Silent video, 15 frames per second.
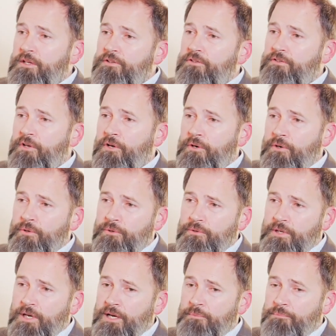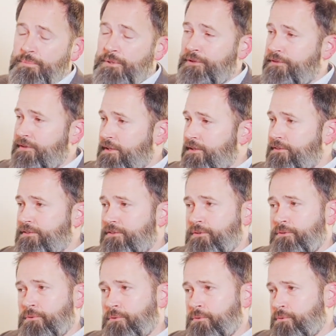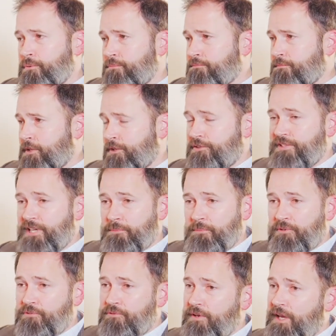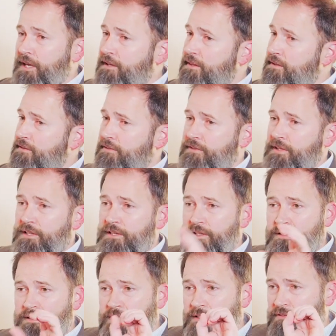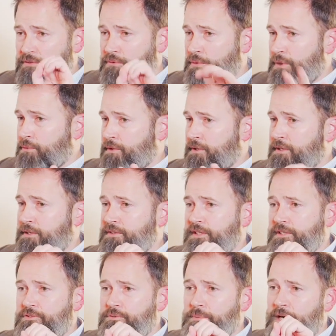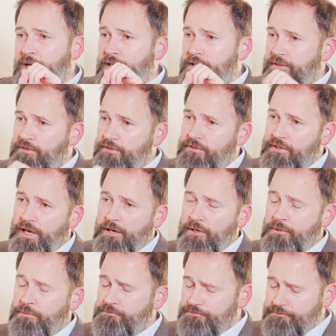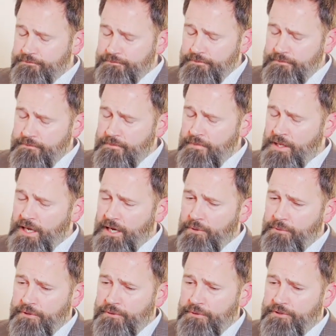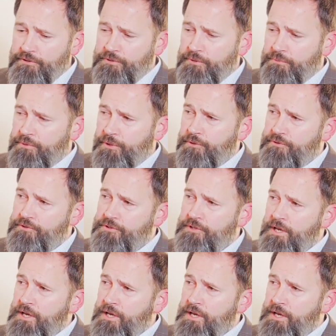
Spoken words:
So built into our statement of faith to say, this is what we're going to teach by. This is how we're going to approach,